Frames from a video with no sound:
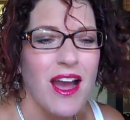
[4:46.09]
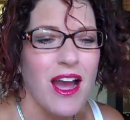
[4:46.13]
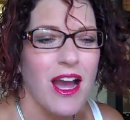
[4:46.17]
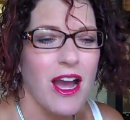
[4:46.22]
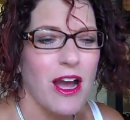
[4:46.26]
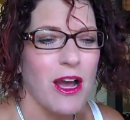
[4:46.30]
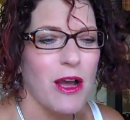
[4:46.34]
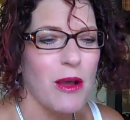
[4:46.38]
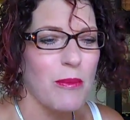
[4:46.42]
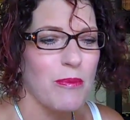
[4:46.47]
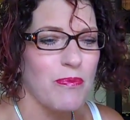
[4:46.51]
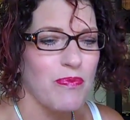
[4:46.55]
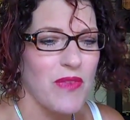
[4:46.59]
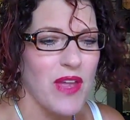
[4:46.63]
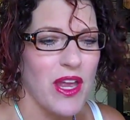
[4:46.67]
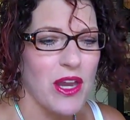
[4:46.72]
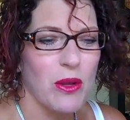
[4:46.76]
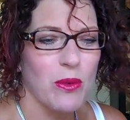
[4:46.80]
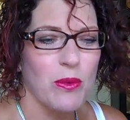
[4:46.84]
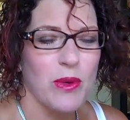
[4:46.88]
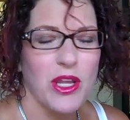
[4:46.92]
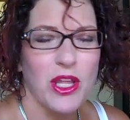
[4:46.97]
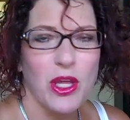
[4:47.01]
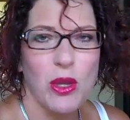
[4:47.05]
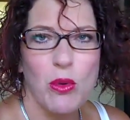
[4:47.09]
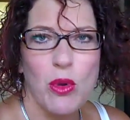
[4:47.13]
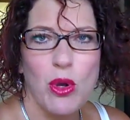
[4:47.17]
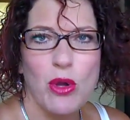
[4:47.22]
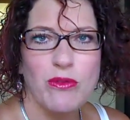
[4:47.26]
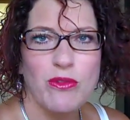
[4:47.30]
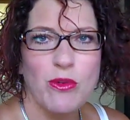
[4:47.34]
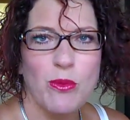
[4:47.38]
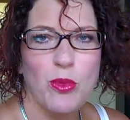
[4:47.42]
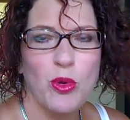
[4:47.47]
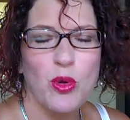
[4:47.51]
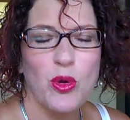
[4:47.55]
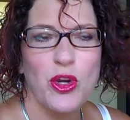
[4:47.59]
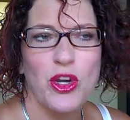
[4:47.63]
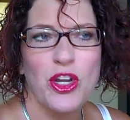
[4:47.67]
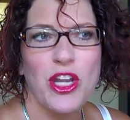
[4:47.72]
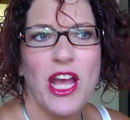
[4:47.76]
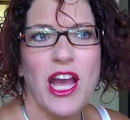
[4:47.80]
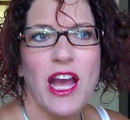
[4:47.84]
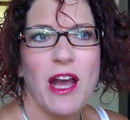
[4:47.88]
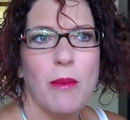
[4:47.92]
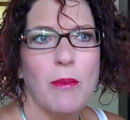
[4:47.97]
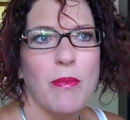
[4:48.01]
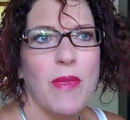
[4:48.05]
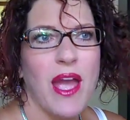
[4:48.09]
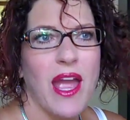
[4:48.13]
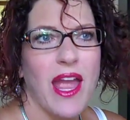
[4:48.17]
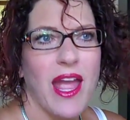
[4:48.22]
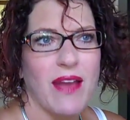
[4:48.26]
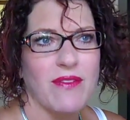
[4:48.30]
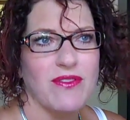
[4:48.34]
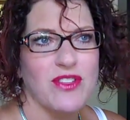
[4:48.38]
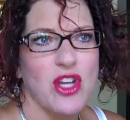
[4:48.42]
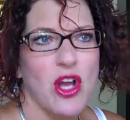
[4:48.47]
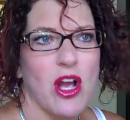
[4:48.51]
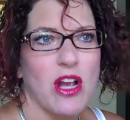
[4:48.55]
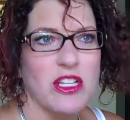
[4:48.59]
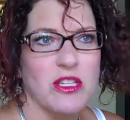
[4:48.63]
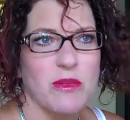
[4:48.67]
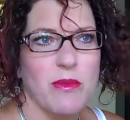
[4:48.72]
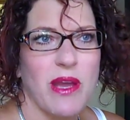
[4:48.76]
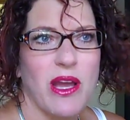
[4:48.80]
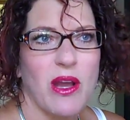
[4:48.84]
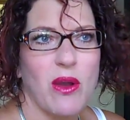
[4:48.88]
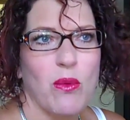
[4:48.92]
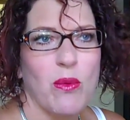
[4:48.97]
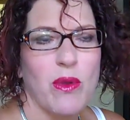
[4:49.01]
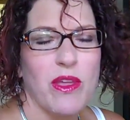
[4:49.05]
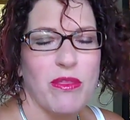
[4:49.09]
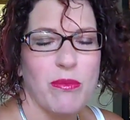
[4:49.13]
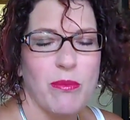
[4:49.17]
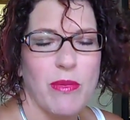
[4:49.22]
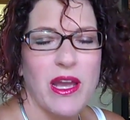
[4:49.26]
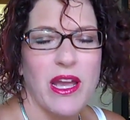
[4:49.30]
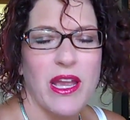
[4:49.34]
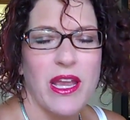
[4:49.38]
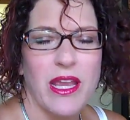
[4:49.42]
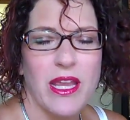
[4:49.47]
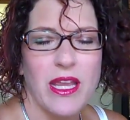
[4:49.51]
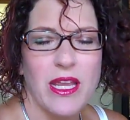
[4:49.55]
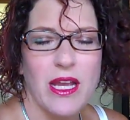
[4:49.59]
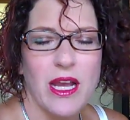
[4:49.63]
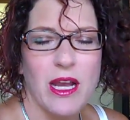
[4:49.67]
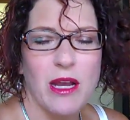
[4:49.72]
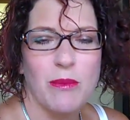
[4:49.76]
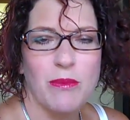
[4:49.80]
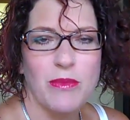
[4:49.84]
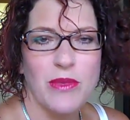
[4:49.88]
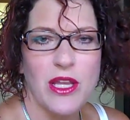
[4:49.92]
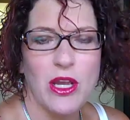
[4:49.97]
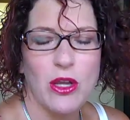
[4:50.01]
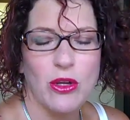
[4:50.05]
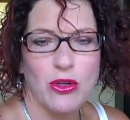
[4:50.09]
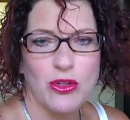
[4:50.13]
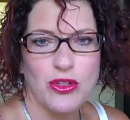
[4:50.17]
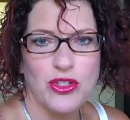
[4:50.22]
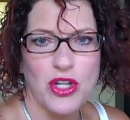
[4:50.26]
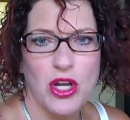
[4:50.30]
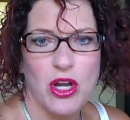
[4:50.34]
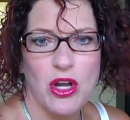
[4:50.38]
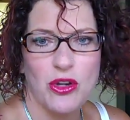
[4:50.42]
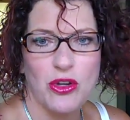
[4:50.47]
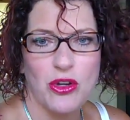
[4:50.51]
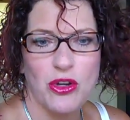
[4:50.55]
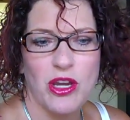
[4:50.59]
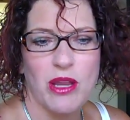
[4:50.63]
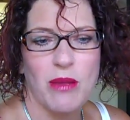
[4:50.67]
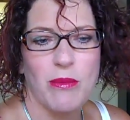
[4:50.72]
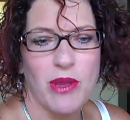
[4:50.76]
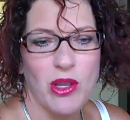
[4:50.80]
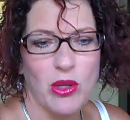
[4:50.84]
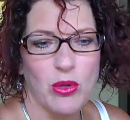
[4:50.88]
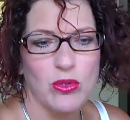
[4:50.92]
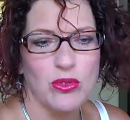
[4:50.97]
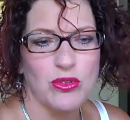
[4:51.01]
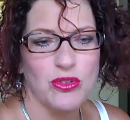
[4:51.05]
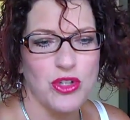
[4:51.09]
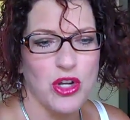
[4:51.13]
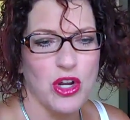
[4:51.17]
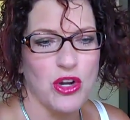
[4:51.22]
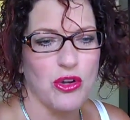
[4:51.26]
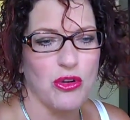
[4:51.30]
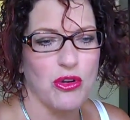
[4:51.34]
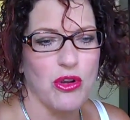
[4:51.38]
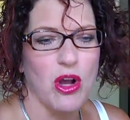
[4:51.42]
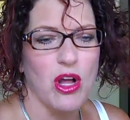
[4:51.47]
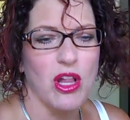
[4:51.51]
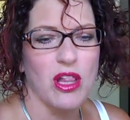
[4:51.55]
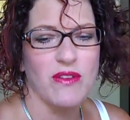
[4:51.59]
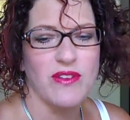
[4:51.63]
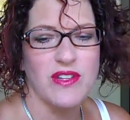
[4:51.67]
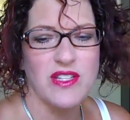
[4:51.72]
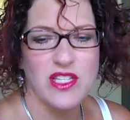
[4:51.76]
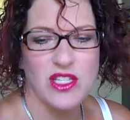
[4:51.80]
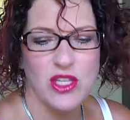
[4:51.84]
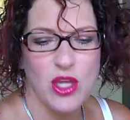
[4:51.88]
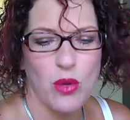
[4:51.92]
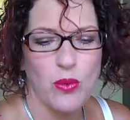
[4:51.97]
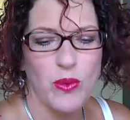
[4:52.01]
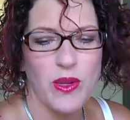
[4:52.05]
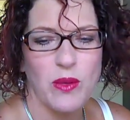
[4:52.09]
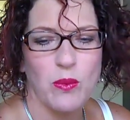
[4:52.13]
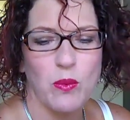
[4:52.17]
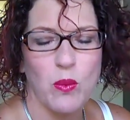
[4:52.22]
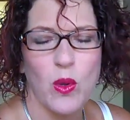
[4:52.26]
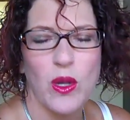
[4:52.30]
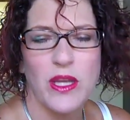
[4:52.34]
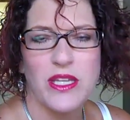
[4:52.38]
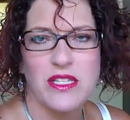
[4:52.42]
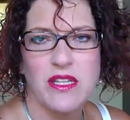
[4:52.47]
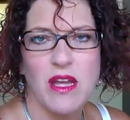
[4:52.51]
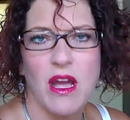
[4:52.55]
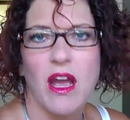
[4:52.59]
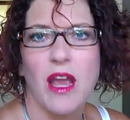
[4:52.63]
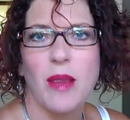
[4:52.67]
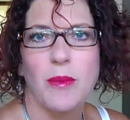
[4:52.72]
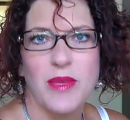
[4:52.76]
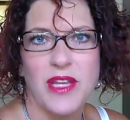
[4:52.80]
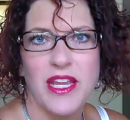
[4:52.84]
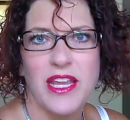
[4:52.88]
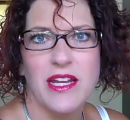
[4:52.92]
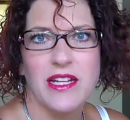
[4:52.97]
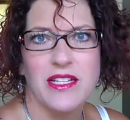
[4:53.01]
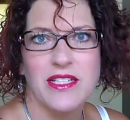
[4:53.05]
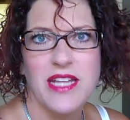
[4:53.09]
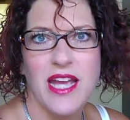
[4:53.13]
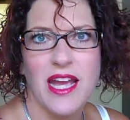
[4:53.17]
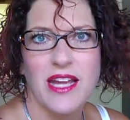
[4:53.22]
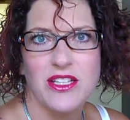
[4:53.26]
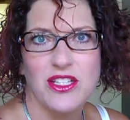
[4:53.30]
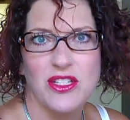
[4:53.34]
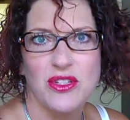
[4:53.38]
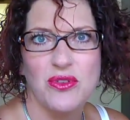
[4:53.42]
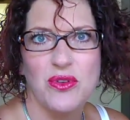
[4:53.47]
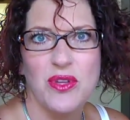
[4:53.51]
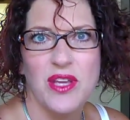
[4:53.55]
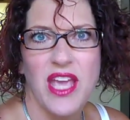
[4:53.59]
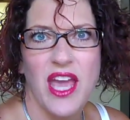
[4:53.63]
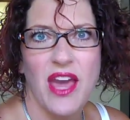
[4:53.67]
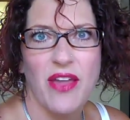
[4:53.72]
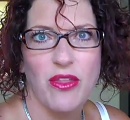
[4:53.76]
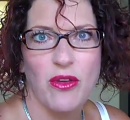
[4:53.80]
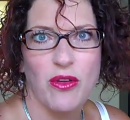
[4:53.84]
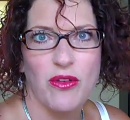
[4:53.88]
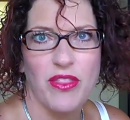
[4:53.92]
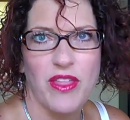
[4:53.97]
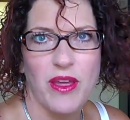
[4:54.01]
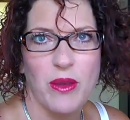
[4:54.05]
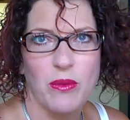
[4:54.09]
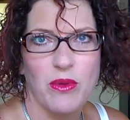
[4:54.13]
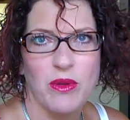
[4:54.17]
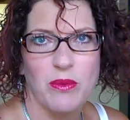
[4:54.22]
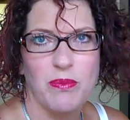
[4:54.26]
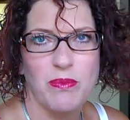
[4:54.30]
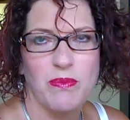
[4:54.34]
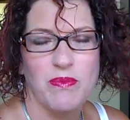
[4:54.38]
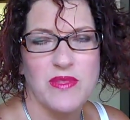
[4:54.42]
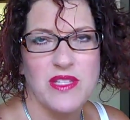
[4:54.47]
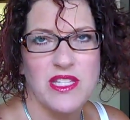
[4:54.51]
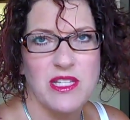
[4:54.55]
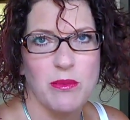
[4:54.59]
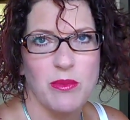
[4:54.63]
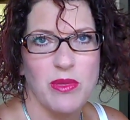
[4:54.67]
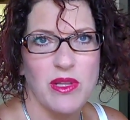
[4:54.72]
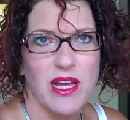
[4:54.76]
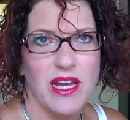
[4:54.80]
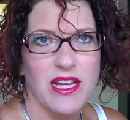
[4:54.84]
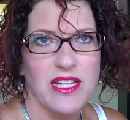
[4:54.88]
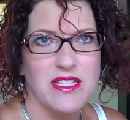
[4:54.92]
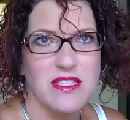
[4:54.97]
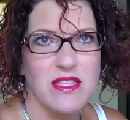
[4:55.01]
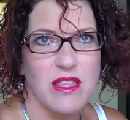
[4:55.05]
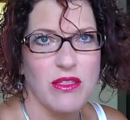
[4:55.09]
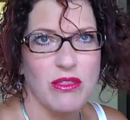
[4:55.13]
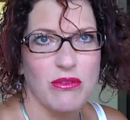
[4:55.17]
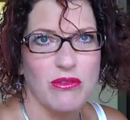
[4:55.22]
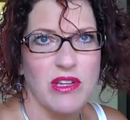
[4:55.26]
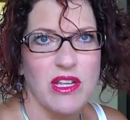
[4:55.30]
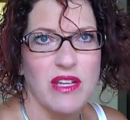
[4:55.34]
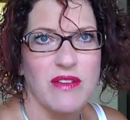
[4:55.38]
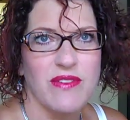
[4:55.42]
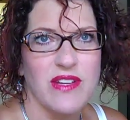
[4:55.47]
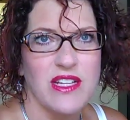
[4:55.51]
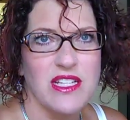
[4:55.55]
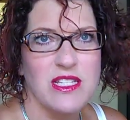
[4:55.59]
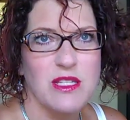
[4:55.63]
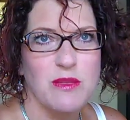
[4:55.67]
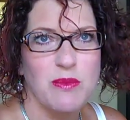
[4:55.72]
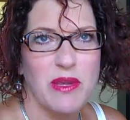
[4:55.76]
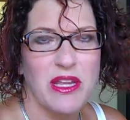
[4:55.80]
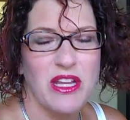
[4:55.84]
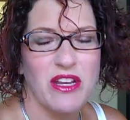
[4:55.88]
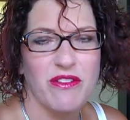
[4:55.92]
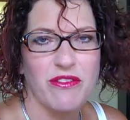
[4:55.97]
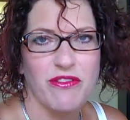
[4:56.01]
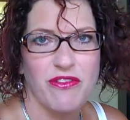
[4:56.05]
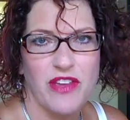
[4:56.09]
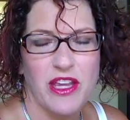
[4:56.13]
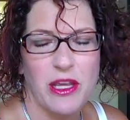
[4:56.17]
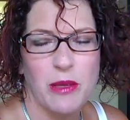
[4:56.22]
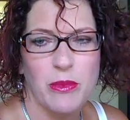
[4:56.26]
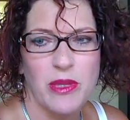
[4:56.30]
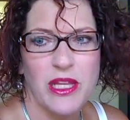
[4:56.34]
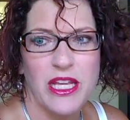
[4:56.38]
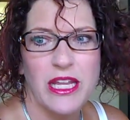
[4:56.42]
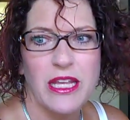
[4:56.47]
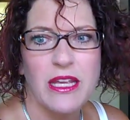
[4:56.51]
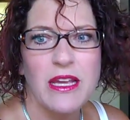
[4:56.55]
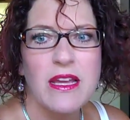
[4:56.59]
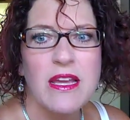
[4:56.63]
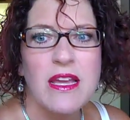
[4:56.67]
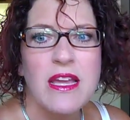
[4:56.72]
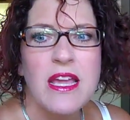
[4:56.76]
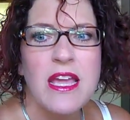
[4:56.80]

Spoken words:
I don't want to go overboard. I have talked about with my younger daughter and my older daughter, all of us going one time to get a tattoo together that would symbolize the three of us being a family.